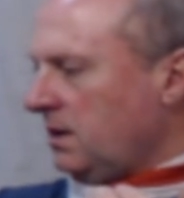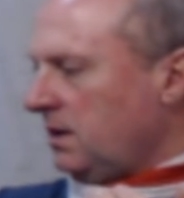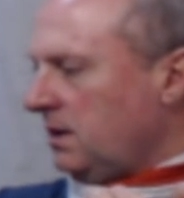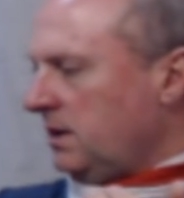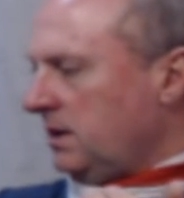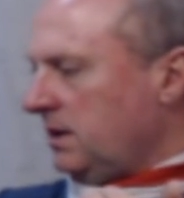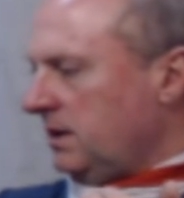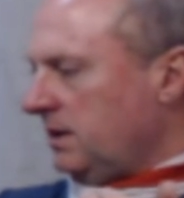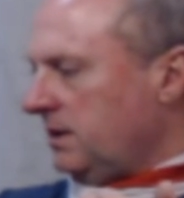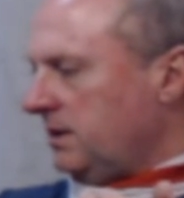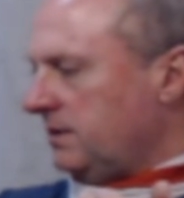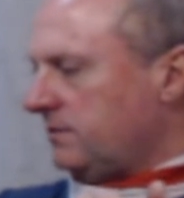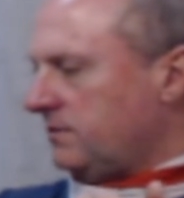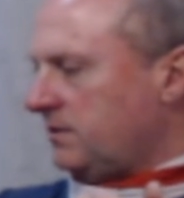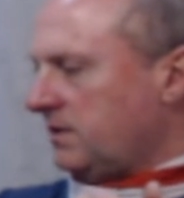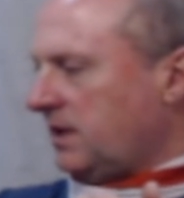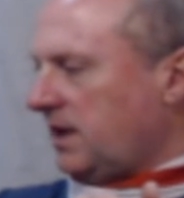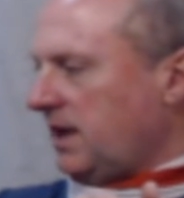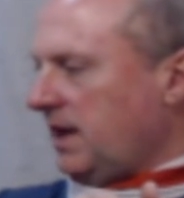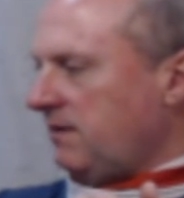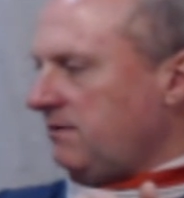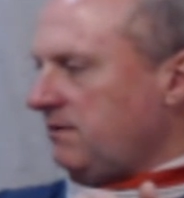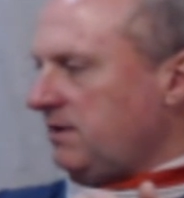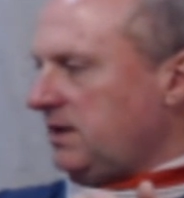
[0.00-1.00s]
is the
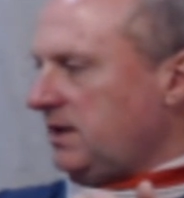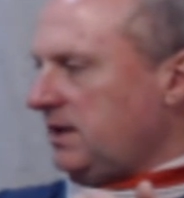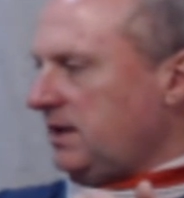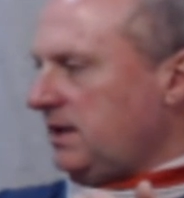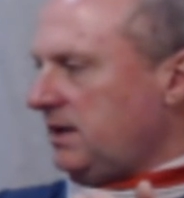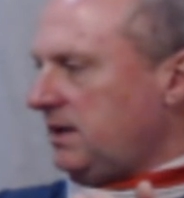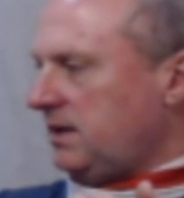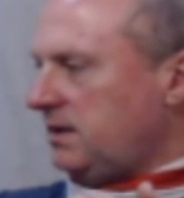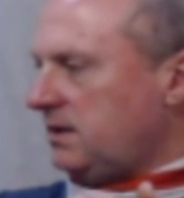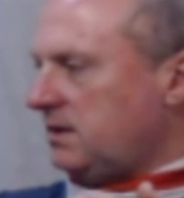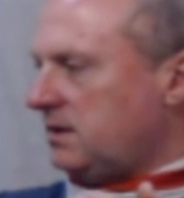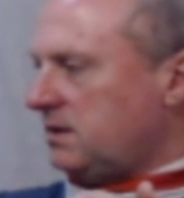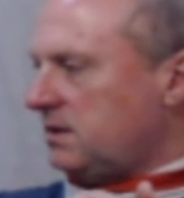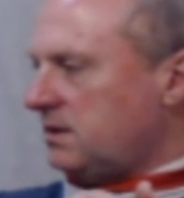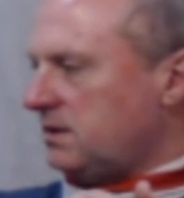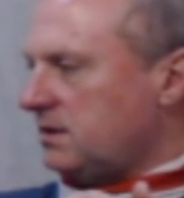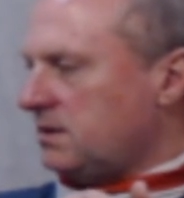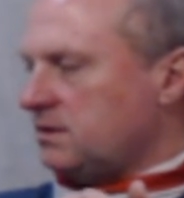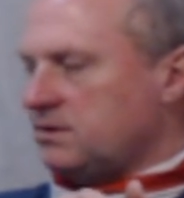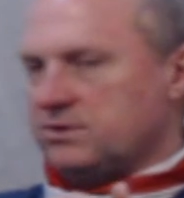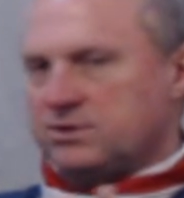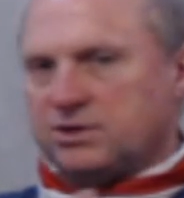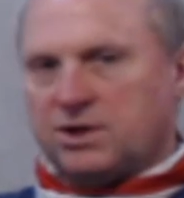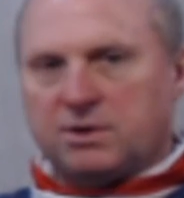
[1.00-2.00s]
KVD
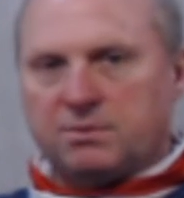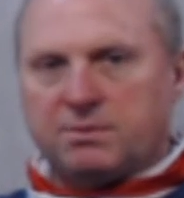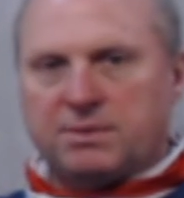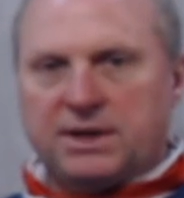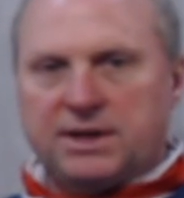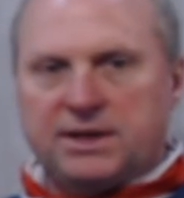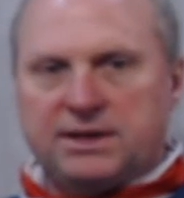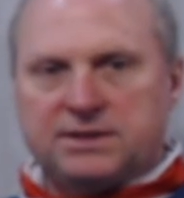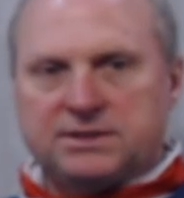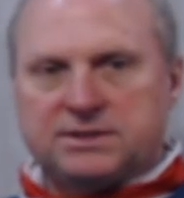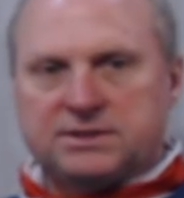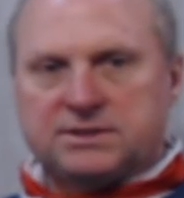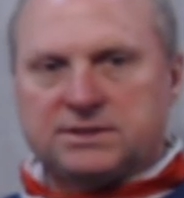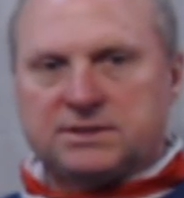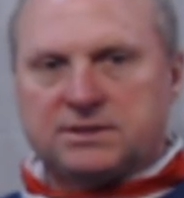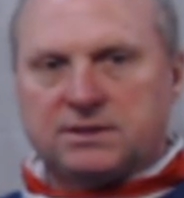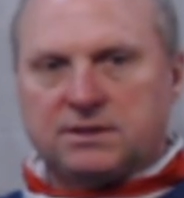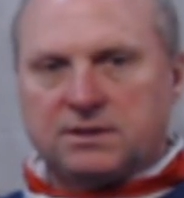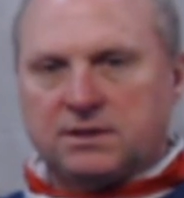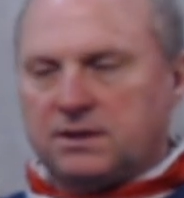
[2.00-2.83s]
jerk baits.